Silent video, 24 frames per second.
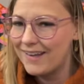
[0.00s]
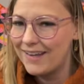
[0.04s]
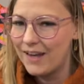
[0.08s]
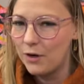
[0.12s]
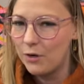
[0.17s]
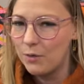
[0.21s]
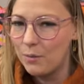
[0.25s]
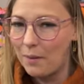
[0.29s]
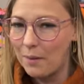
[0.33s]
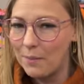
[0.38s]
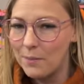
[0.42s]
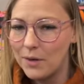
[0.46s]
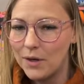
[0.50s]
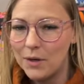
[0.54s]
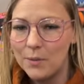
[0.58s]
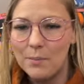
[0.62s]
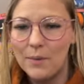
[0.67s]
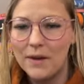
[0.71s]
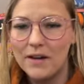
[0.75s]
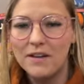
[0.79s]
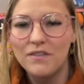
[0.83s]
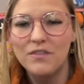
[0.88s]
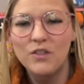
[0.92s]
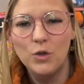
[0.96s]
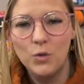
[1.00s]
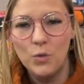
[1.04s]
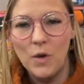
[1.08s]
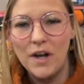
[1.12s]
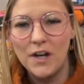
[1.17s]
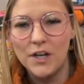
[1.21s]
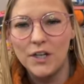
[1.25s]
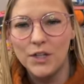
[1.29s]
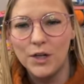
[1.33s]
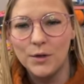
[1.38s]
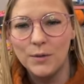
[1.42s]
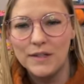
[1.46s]
I can't remember. But if you
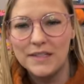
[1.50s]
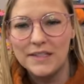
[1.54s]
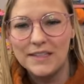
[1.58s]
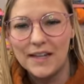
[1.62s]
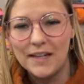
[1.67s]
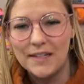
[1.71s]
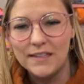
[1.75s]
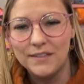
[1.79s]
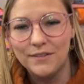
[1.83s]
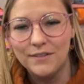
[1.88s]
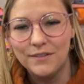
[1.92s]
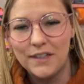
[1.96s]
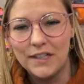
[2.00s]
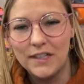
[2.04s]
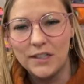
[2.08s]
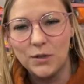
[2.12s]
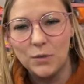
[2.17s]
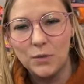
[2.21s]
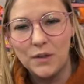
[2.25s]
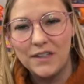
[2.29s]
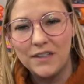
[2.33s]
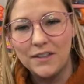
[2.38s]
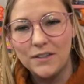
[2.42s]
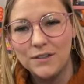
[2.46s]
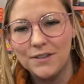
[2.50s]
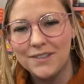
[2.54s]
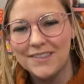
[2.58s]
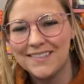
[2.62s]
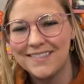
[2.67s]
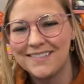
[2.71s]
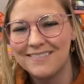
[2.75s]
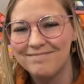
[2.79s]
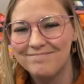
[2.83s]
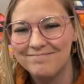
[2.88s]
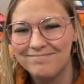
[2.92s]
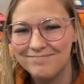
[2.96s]
want to know what size of needle we
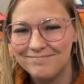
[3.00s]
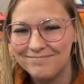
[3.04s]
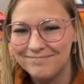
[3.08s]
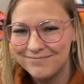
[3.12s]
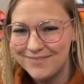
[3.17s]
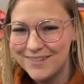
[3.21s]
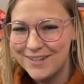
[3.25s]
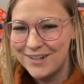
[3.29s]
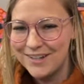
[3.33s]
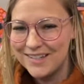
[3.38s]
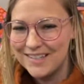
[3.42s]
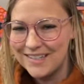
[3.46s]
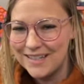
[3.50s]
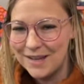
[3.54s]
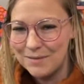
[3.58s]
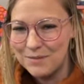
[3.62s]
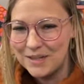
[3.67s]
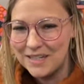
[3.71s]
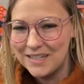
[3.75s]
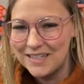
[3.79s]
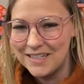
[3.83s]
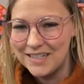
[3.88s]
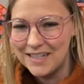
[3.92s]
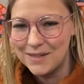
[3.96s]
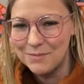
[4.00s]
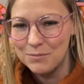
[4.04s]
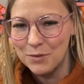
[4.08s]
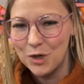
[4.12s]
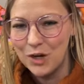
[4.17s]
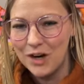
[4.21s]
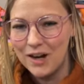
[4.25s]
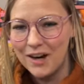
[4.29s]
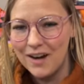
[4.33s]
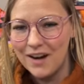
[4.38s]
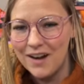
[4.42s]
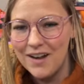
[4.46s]
use, you can send me a DM
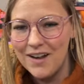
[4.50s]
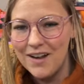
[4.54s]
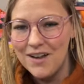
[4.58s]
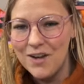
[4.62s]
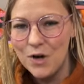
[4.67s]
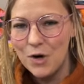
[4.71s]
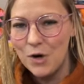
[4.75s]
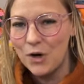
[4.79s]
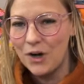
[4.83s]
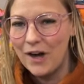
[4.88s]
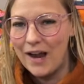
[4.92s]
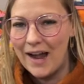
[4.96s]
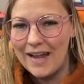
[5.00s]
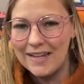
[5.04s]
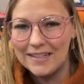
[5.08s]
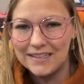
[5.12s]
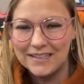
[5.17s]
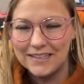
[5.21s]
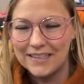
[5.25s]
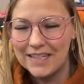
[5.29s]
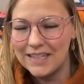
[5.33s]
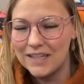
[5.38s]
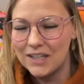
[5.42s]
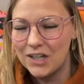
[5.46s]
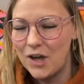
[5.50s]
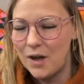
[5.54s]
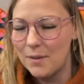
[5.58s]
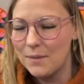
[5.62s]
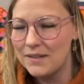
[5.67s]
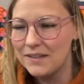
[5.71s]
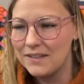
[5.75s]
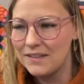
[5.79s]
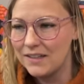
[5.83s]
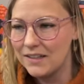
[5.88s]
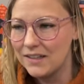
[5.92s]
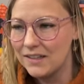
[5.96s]
or or ask in the
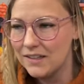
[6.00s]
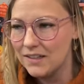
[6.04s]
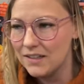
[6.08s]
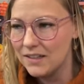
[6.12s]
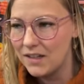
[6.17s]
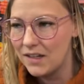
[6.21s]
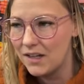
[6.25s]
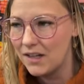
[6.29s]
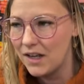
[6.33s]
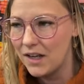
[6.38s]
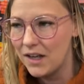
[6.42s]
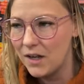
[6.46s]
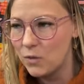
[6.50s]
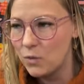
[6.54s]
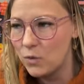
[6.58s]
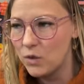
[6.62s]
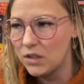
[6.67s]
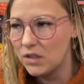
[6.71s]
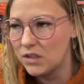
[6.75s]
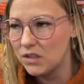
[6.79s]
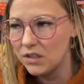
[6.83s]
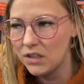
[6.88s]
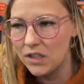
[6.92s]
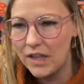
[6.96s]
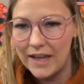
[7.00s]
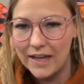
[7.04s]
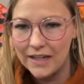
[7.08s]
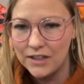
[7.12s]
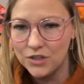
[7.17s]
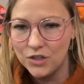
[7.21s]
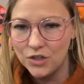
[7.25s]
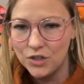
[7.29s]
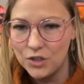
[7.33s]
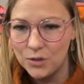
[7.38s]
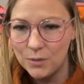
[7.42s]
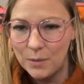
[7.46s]
comments and uh, we'll
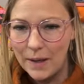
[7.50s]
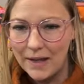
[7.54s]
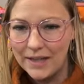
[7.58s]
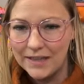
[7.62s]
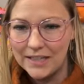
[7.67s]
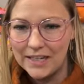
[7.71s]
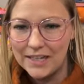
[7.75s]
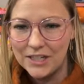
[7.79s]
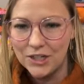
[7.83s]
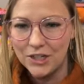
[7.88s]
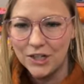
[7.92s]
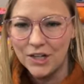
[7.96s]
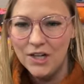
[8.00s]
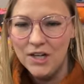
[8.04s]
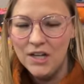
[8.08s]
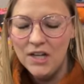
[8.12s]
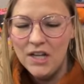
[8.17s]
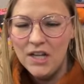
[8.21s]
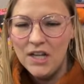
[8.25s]
answer you back later.